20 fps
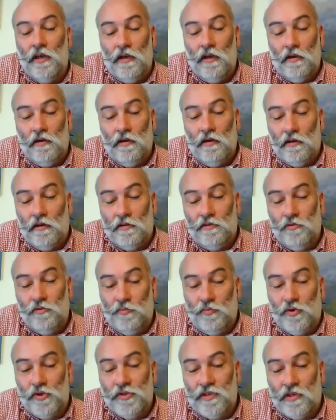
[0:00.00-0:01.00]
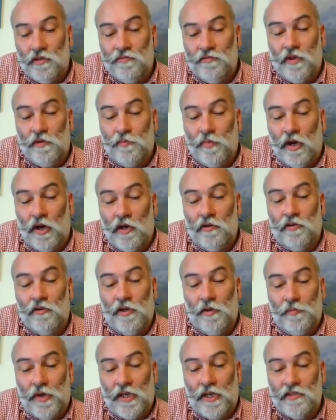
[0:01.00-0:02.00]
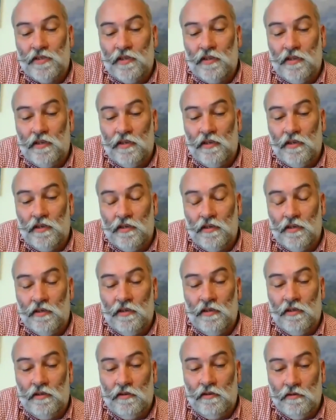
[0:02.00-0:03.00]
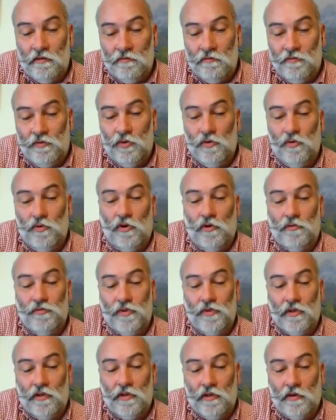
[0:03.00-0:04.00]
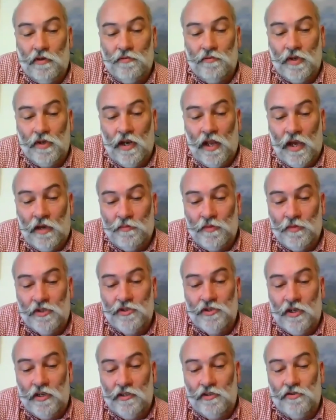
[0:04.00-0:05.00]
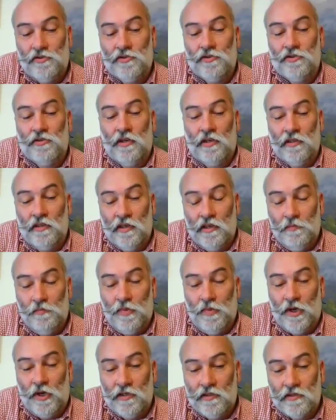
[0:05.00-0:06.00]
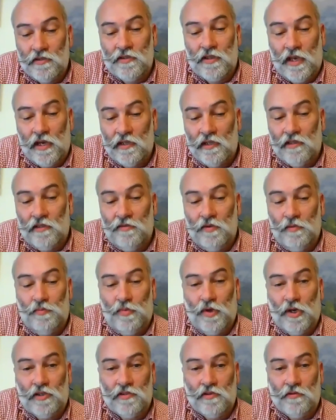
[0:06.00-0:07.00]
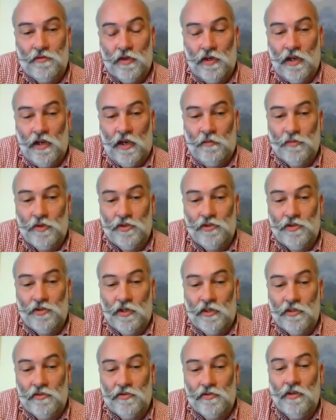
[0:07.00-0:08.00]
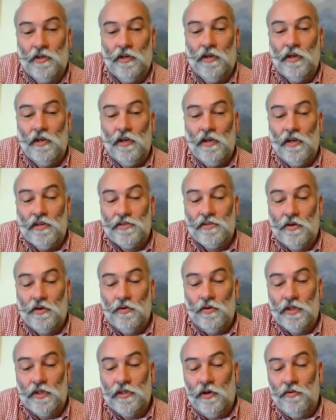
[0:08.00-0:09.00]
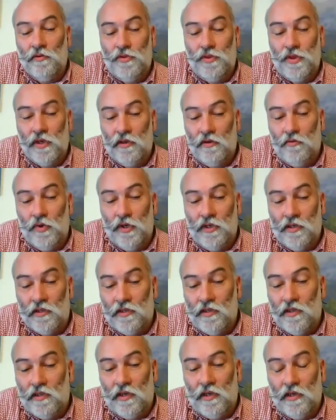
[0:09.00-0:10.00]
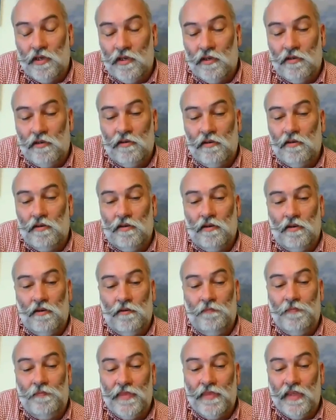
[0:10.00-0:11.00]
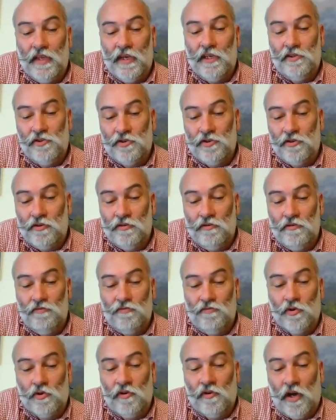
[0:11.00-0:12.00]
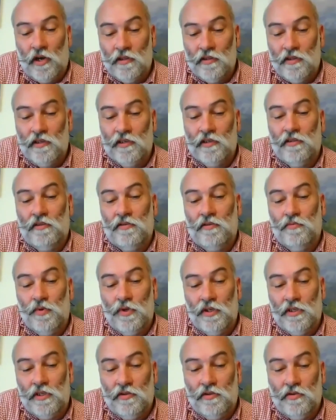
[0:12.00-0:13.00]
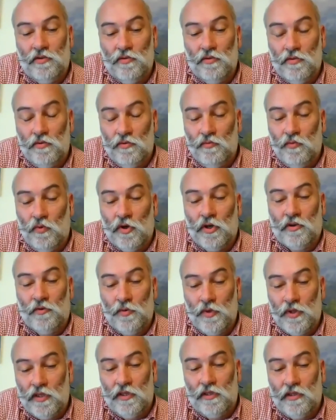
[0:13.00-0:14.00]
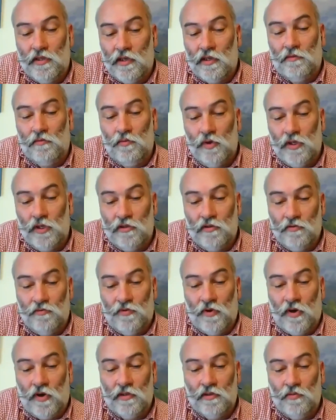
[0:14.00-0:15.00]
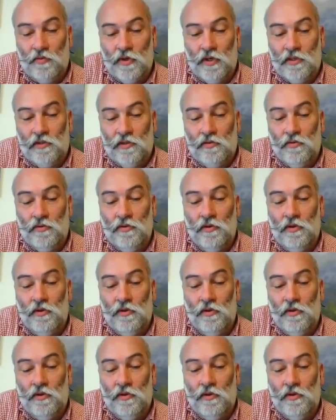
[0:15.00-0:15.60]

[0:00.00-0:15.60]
to preserve their biocapacity in view of the climate change and the impacts, negative impacts of the climate change. So I don't think we can take nature for granted. We need to work with it, and we need to find a way to